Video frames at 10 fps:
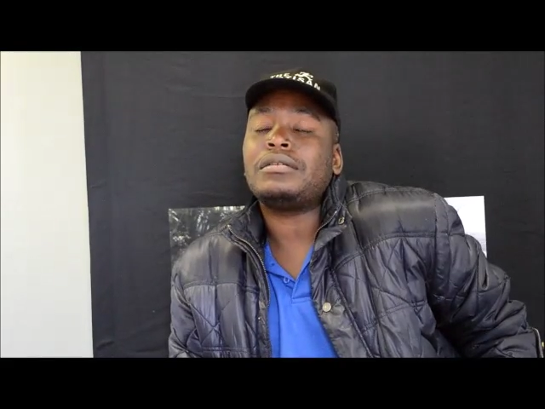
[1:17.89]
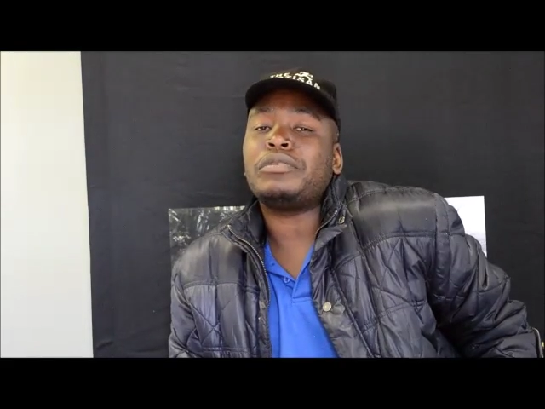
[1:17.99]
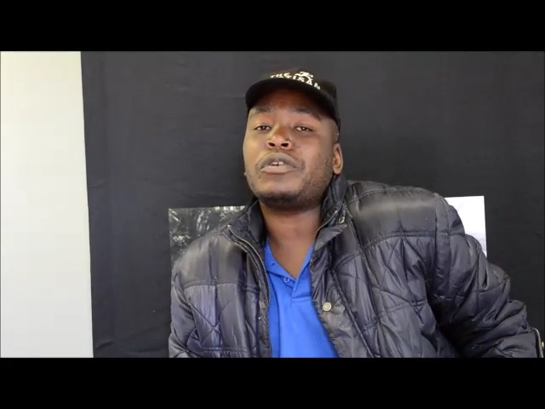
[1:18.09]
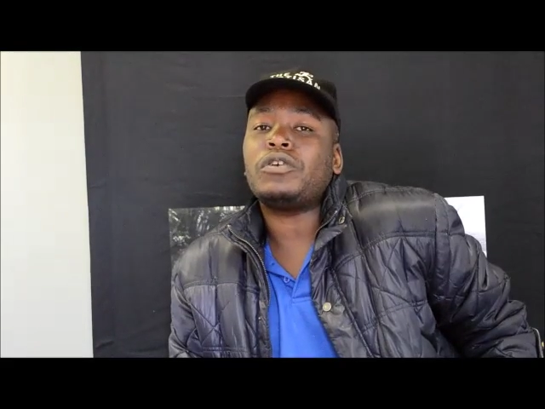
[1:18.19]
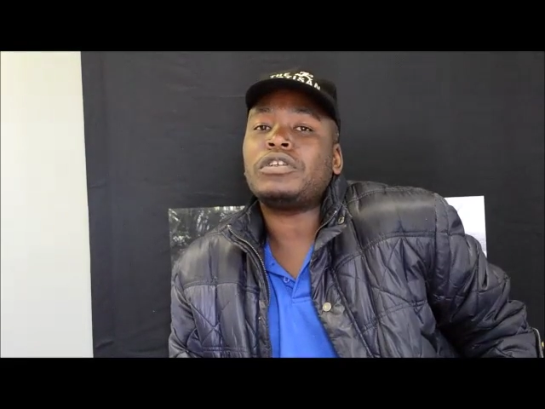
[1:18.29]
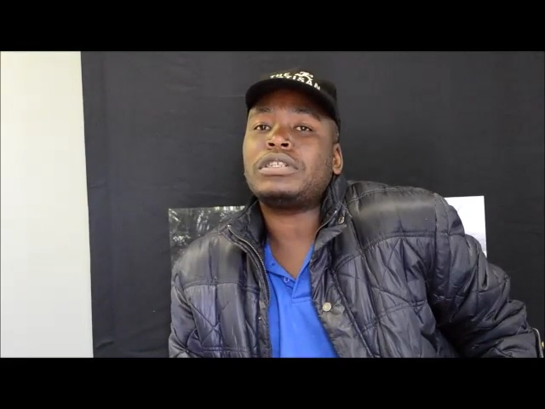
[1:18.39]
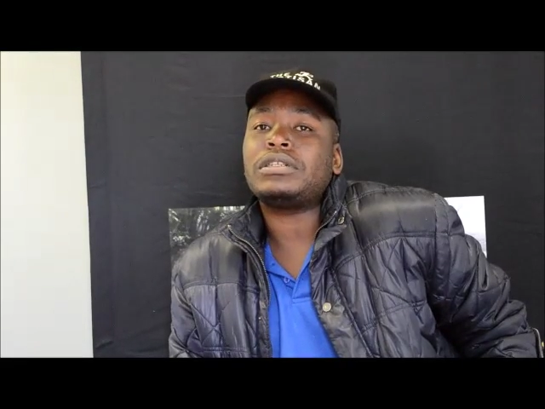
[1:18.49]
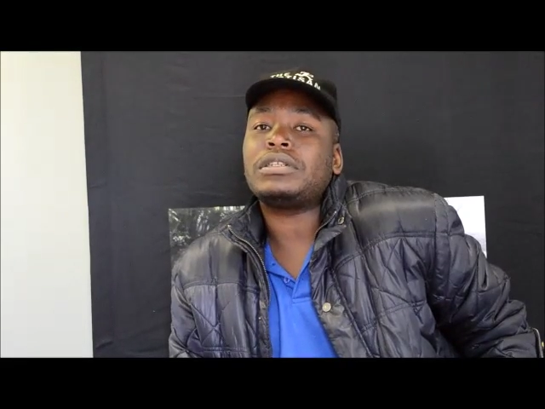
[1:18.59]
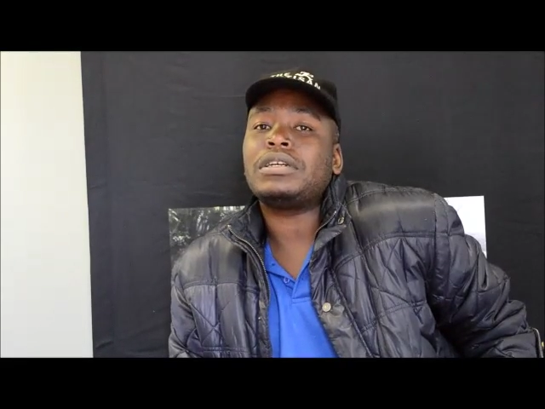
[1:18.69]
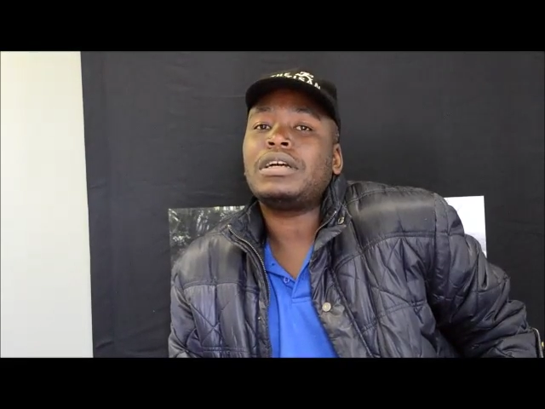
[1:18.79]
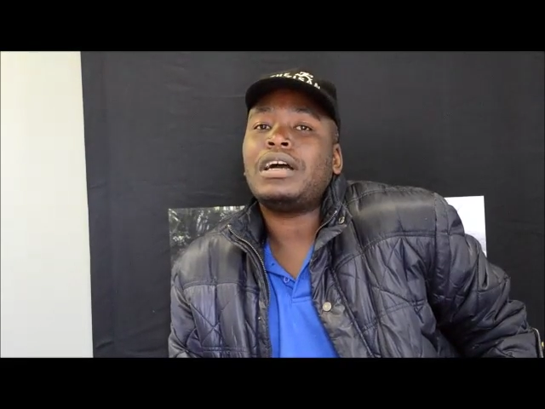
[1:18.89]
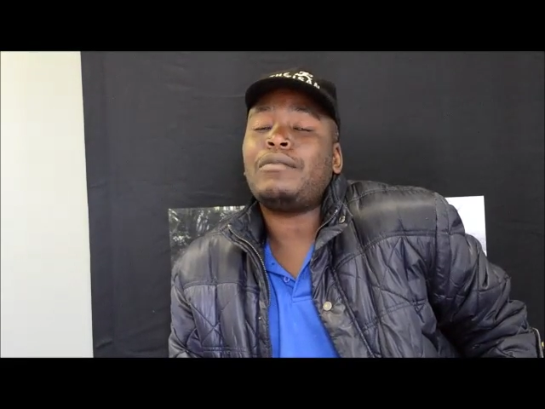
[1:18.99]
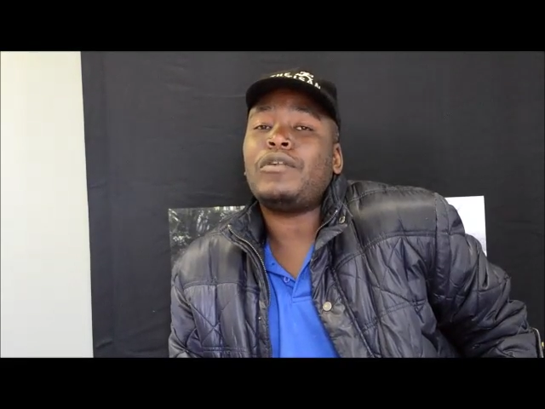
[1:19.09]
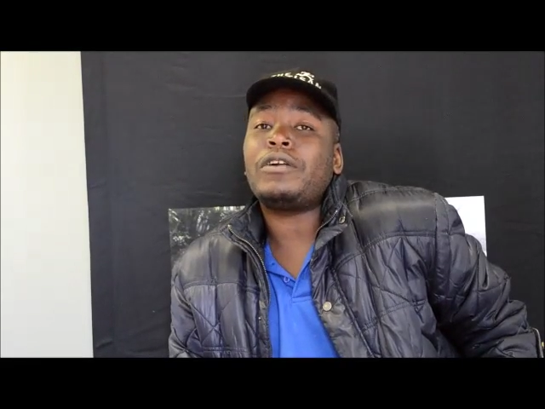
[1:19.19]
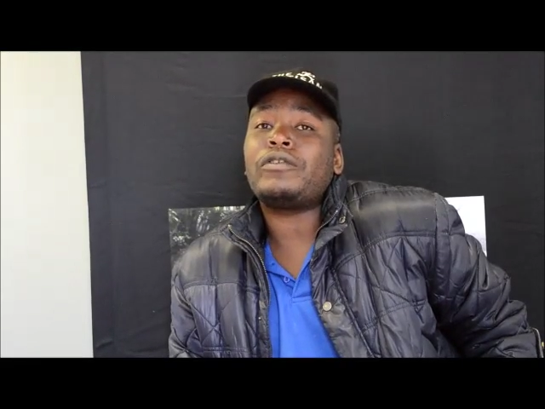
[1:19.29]
because I'm
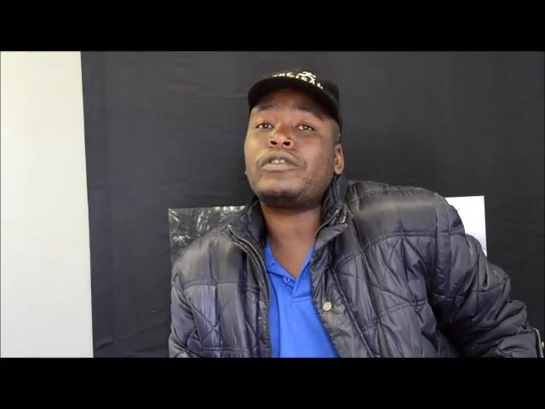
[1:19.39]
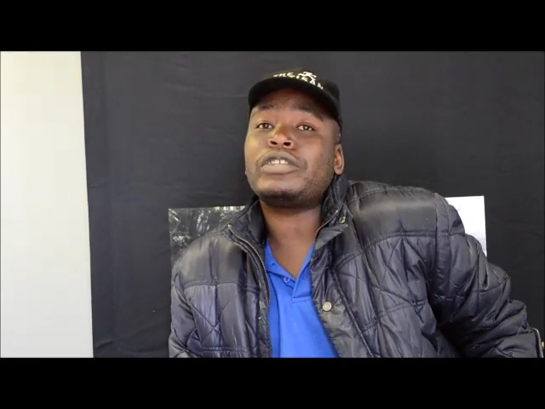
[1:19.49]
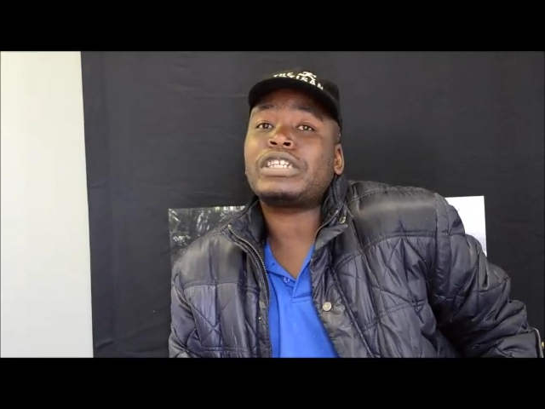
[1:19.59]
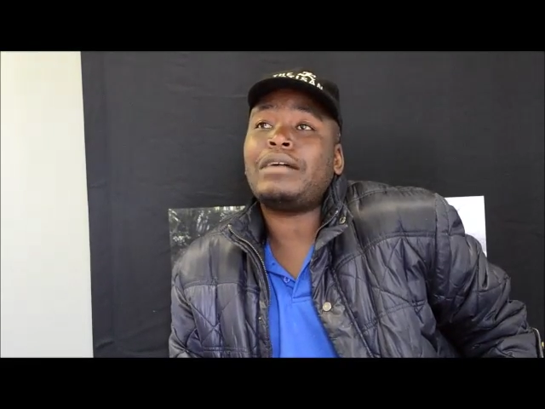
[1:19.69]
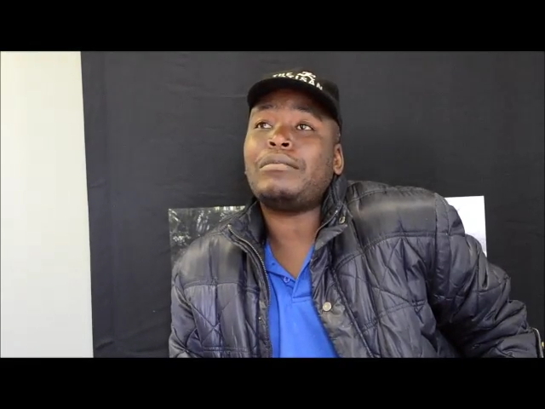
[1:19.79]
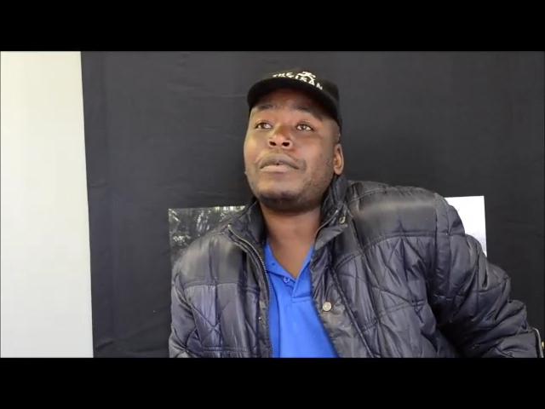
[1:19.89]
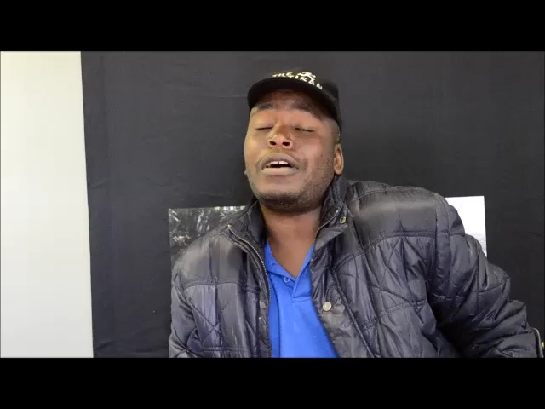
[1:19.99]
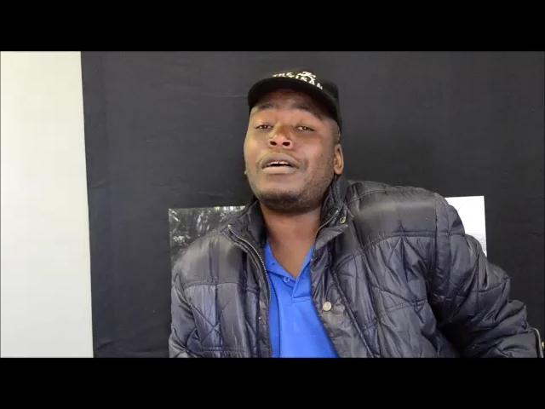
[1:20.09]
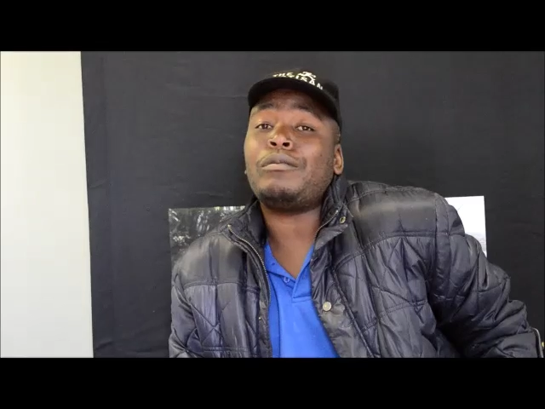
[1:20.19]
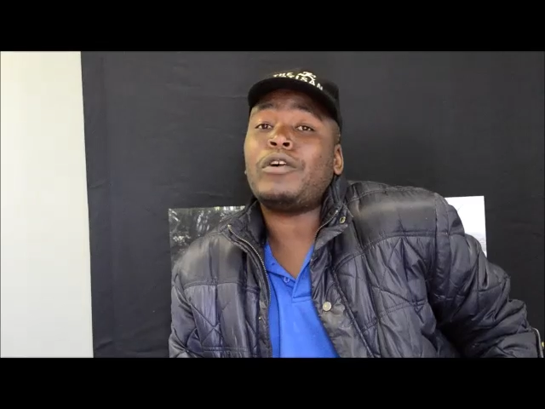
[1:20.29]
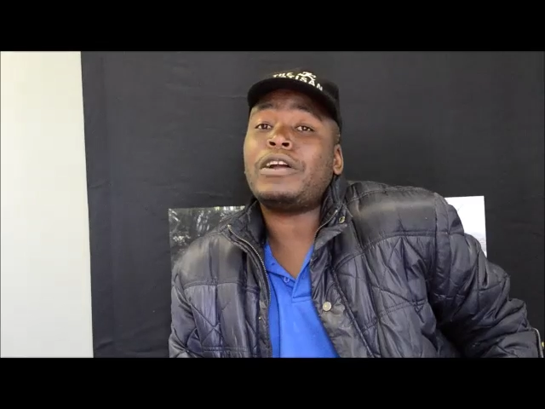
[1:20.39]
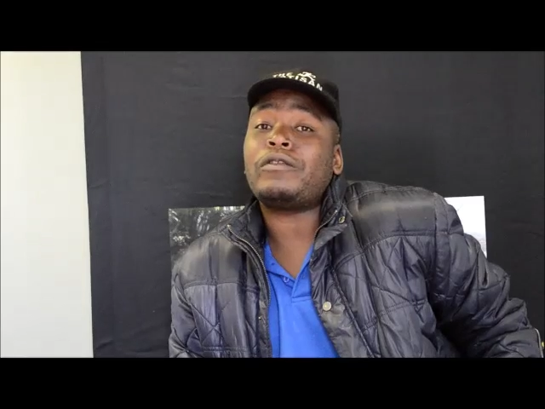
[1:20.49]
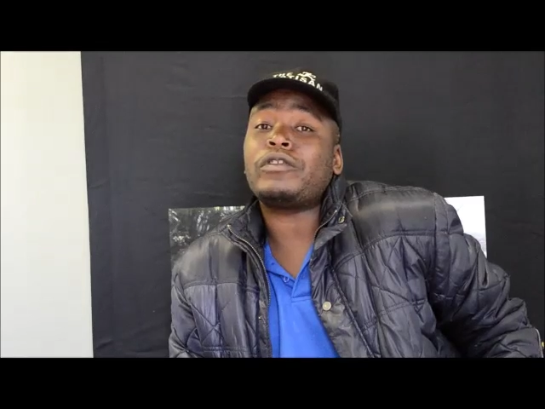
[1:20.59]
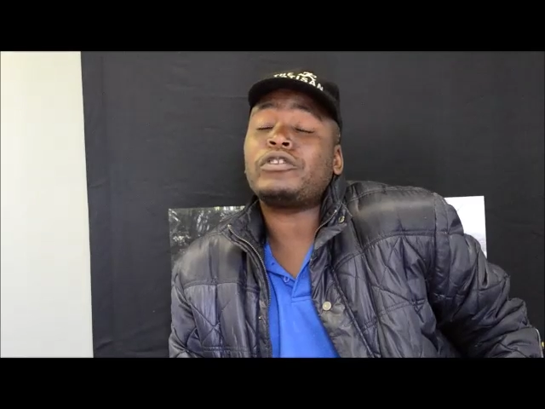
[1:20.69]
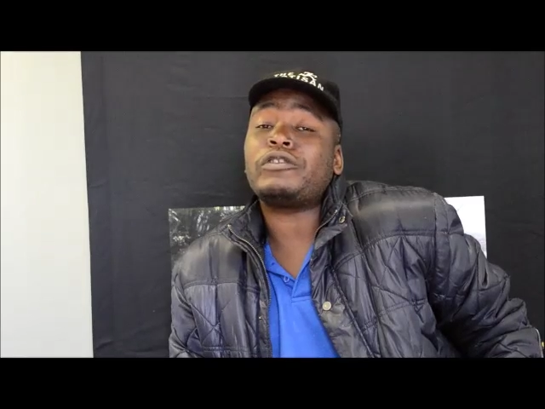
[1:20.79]
one of those
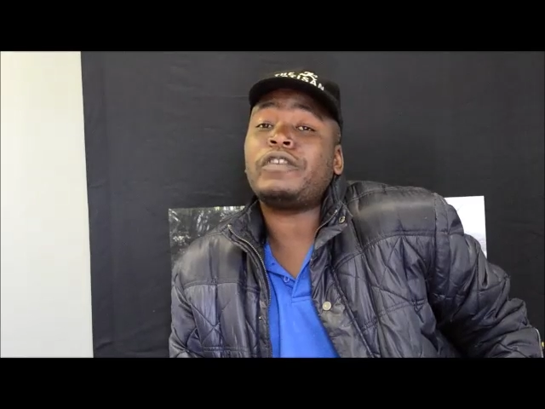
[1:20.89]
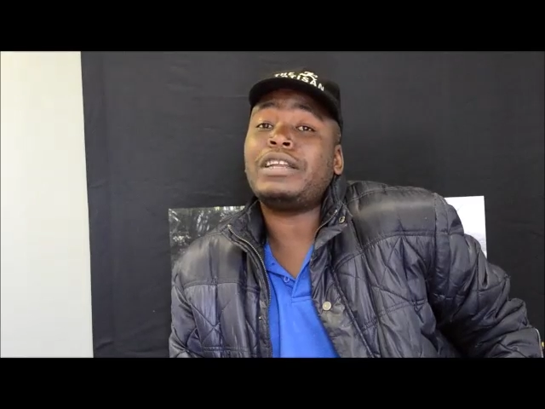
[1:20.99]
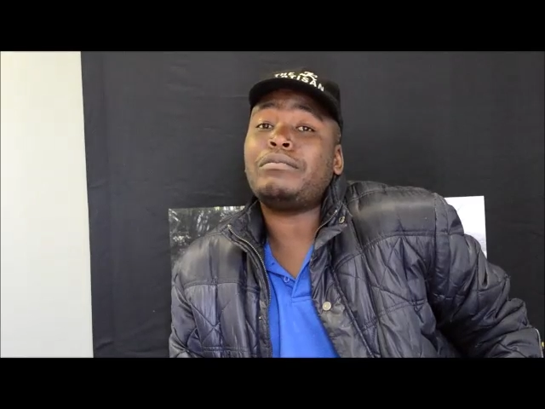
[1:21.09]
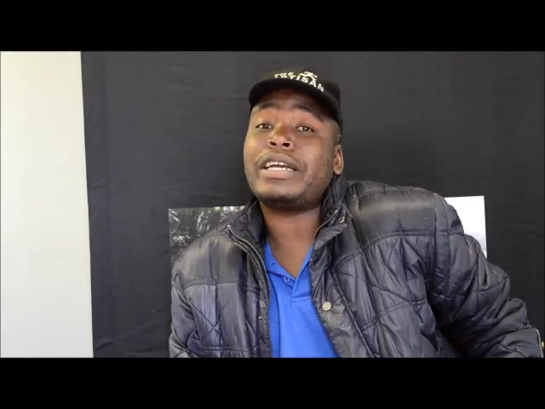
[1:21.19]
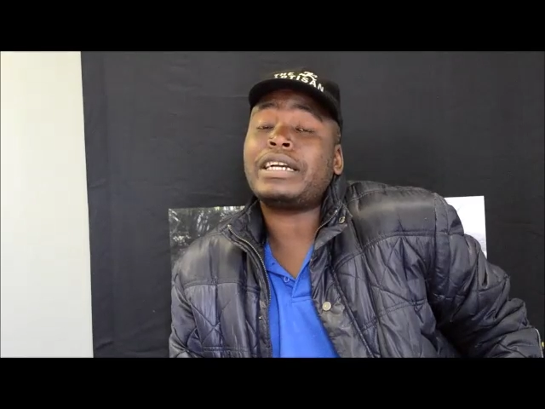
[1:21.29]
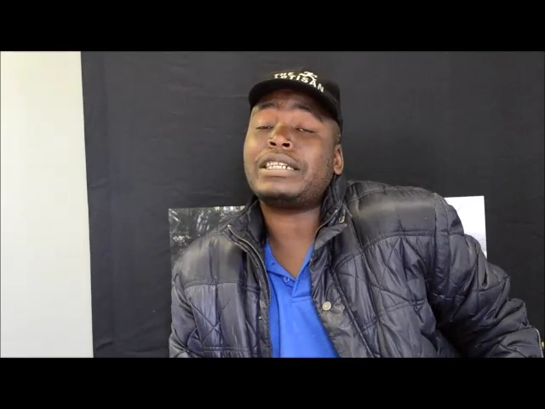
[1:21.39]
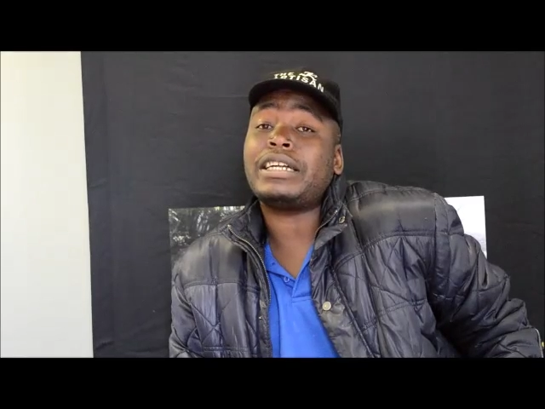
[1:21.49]
filmmakers